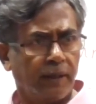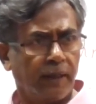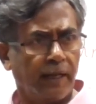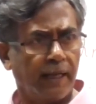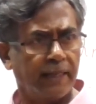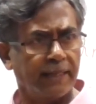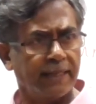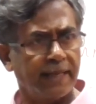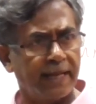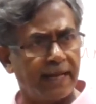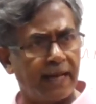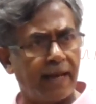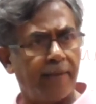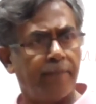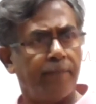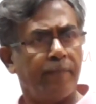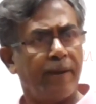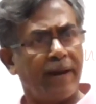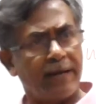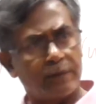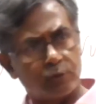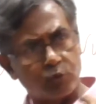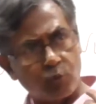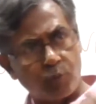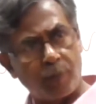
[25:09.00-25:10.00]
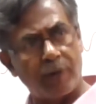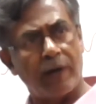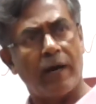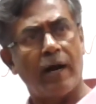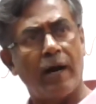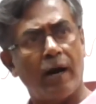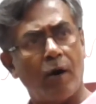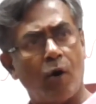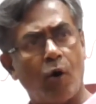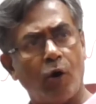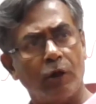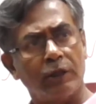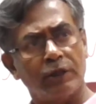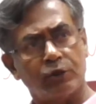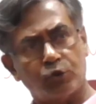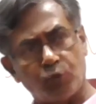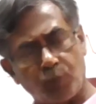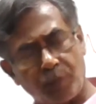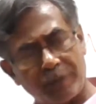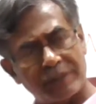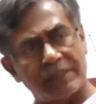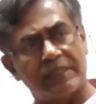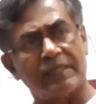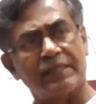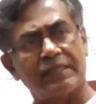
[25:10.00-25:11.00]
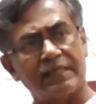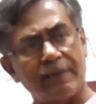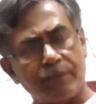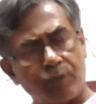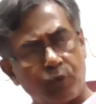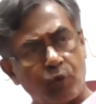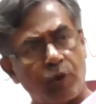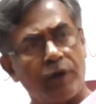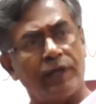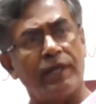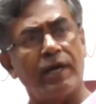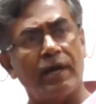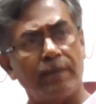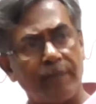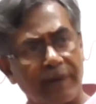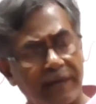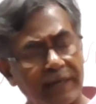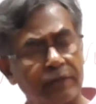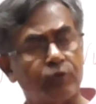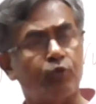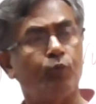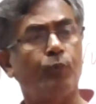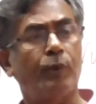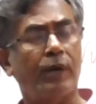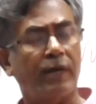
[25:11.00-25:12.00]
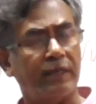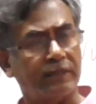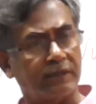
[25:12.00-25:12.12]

and then I make all the super system together and make a super